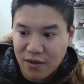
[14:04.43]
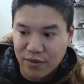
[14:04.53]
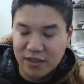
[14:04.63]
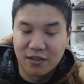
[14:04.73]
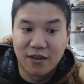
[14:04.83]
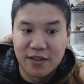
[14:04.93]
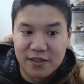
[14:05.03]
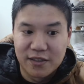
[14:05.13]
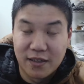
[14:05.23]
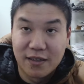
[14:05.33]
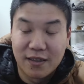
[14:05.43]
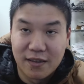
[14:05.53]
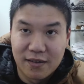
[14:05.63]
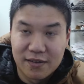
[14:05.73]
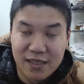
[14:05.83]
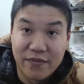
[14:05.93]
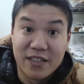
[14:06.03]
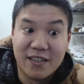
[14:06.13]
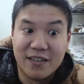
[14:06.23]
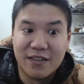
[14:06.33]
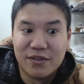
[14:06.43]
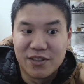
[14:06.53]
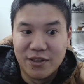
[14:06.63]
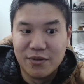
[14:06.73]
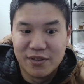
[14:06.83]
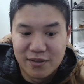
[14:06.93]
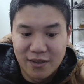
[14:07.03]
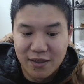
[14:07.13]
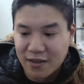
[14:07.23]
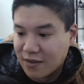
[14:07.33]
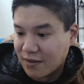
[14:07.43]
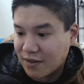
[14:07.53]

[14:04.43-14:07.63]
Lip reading: We're actually launching 17 new SKUs